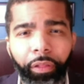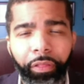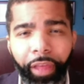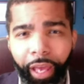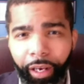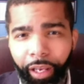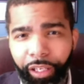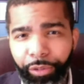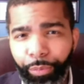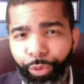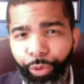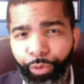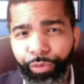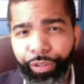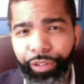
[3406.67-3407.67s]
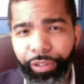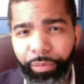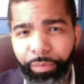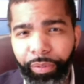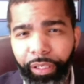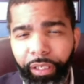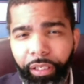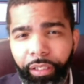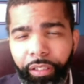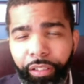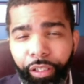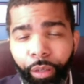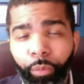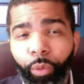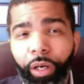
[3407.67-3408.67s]
That has proven to be
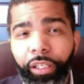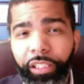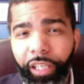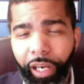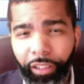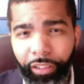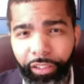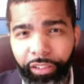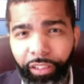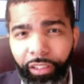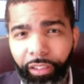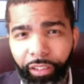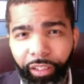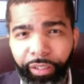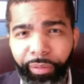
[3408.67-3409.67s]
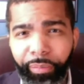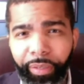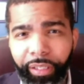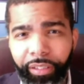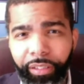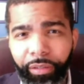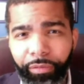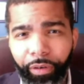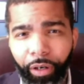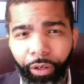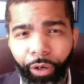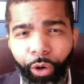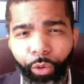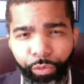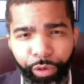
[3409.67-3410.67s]
somewhat challenging in the midst of our
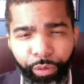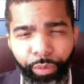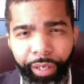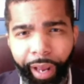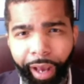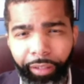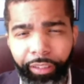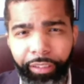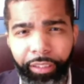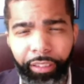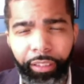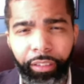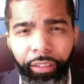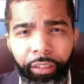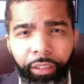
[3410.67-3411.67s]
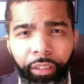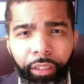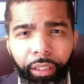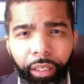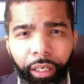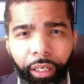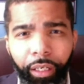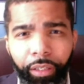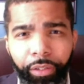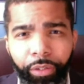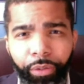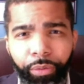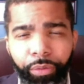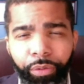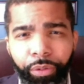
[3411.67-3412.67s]
COVID reality,
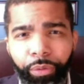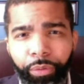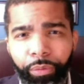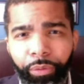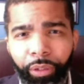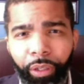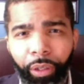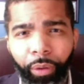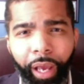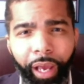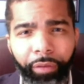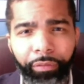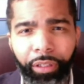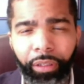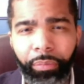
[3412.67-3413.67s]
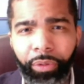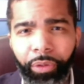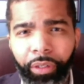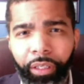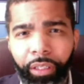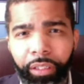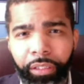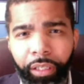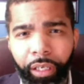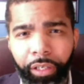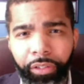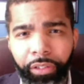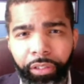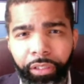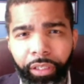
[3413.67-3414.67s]
to you know, have the community
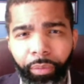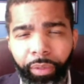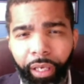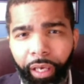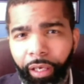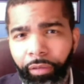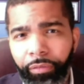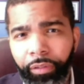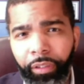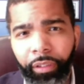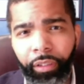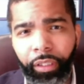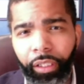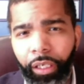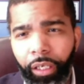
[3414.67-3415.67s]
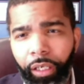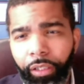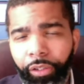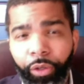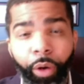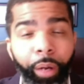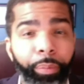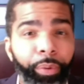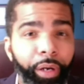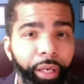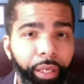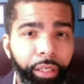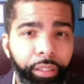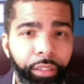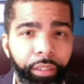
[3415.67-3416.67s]
discussions that we have. You know, I
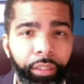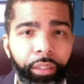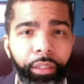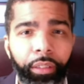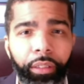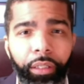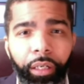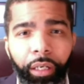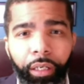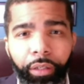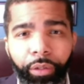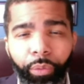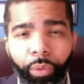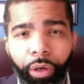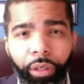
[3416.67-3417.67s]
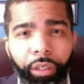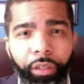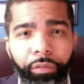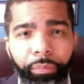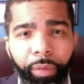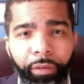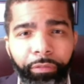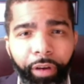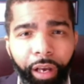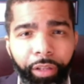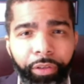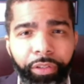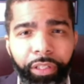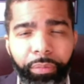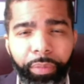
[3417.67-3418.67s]
praise the work of my
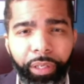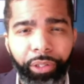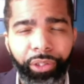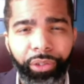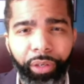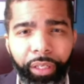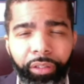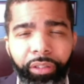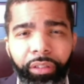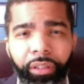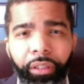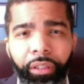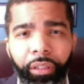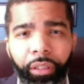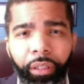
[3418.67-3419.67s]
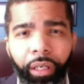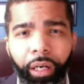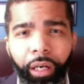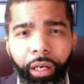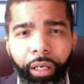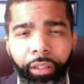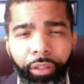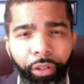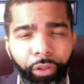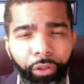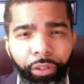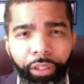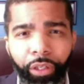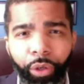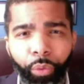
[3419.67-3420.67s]
father's administration in
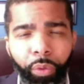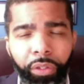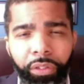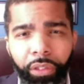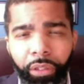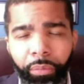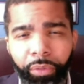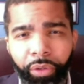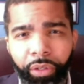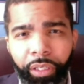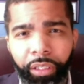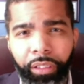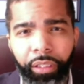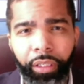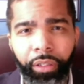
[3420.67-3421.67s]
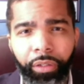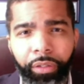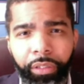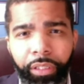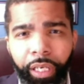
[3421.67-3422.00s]
literally going to community centers,